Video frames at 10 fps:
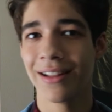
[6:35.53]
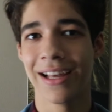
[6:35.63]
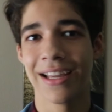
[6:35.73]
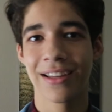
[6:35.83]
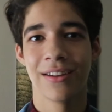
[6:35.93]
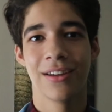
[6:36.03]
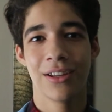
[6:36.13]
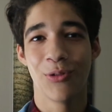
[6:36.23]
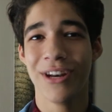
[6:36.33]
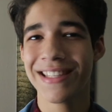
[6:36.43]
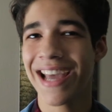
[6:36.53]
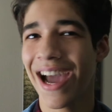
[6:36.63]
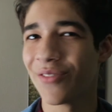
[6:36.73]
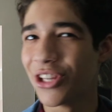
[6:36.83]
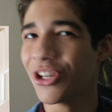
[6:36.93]
Like, we need to
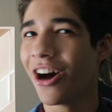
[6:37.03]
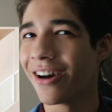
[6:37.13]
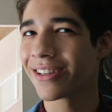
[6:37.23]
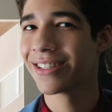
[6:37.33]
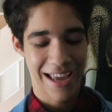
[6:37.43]
have the talk.